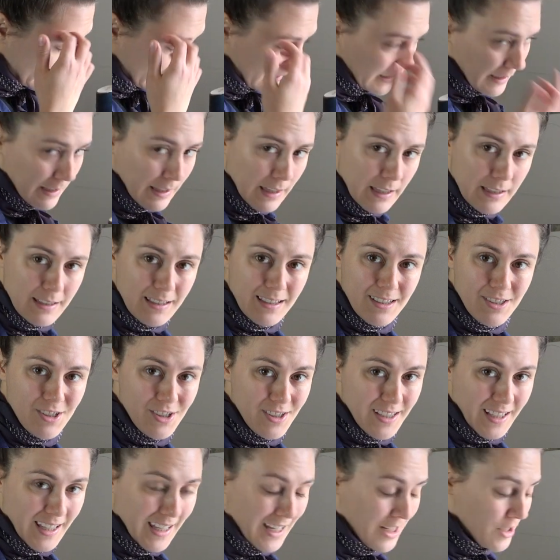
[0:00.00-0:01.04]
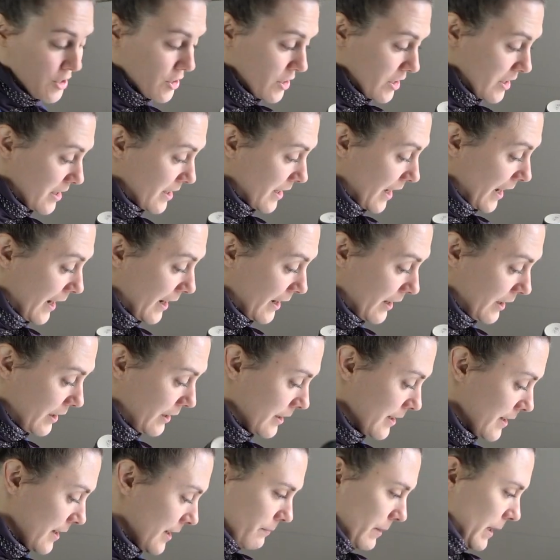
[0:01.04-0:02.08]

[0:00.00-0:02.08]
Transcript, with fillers: Uh, this is just a kitchen scale,